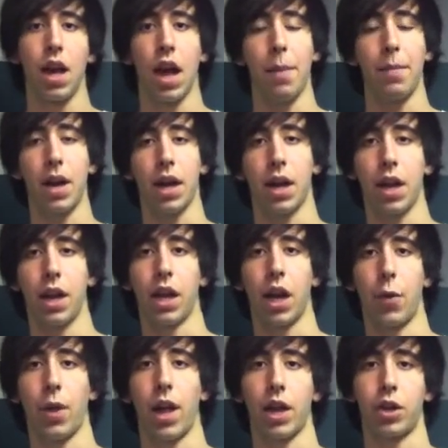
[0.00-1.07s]
I'm not kidding,
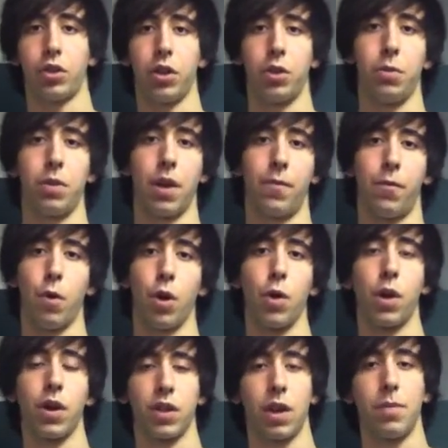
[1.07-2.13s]
I will actually do that for
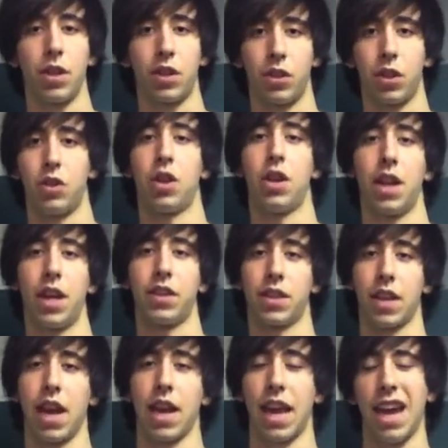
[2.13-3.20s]
you, because I'm just such a nice
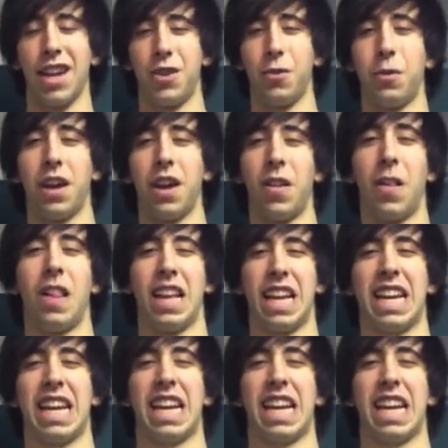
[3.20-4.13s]
guy, can't you tell?